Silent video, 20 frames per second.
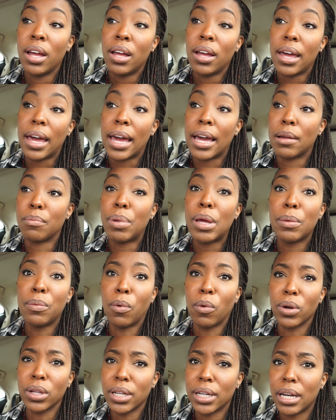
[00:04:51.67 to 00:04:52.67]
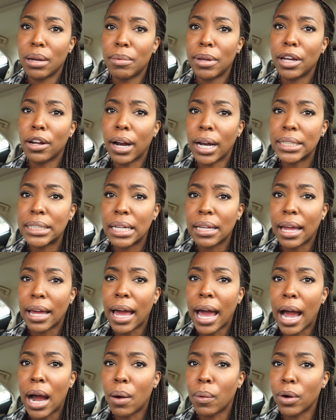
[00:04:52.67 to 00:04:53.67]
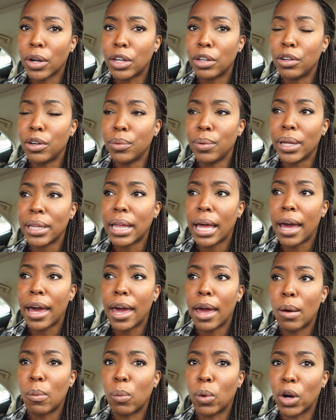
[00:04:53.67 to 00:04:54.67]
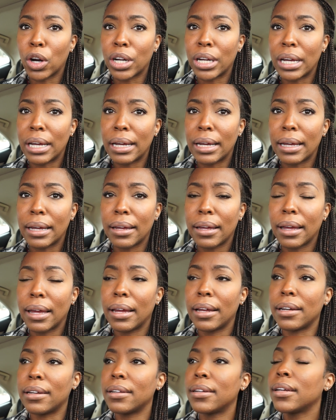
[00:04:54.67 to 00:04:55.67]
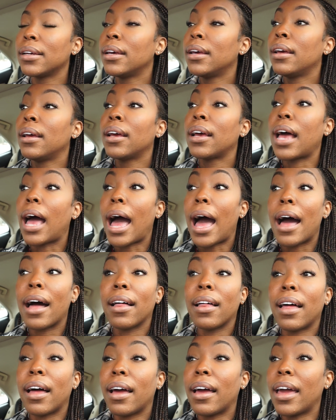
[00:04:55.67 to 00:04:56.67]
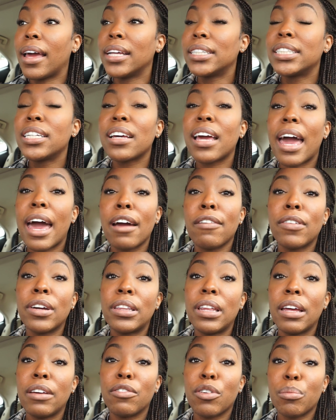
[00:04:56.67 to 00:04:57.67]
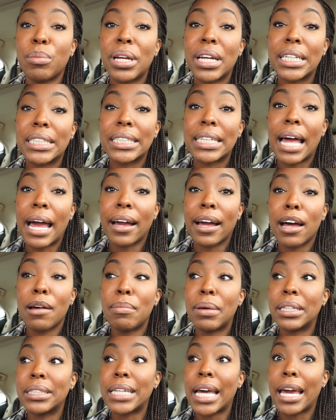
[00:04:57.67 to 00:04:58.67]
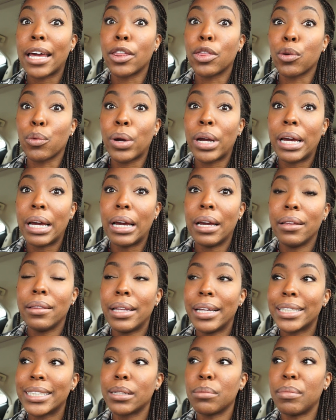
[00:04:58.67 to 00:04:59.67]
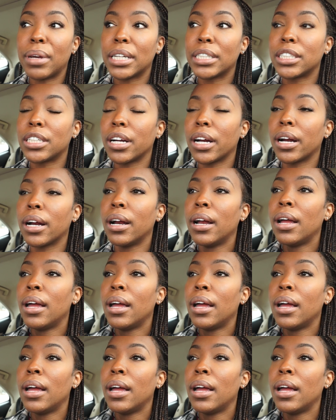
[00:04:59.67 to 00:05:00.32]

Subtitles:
And people were looking at me crazy, like, how are you doing that and working? And it took everything for me to slack up and take 3 this semester.